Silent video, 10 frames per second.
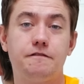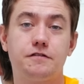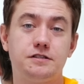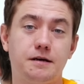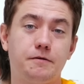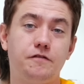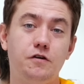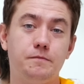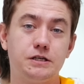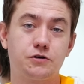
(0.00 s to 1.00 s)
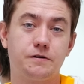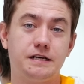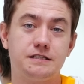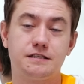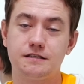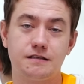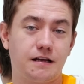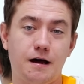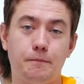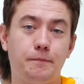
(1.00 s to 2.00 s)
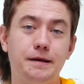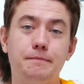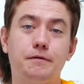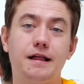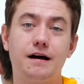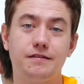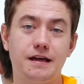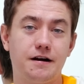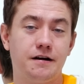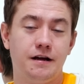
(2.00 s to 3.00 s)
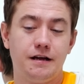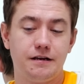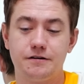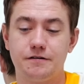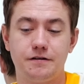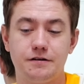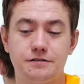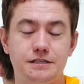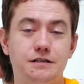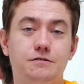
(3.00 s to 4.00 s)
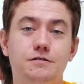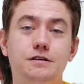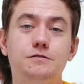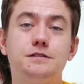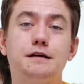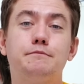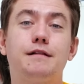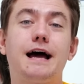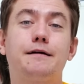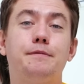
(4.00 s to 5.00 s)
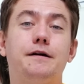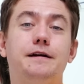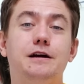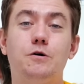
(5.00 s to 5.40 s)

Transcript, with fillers: And for some of you miscreants, the couple people out there, you're you're still using BlackBerry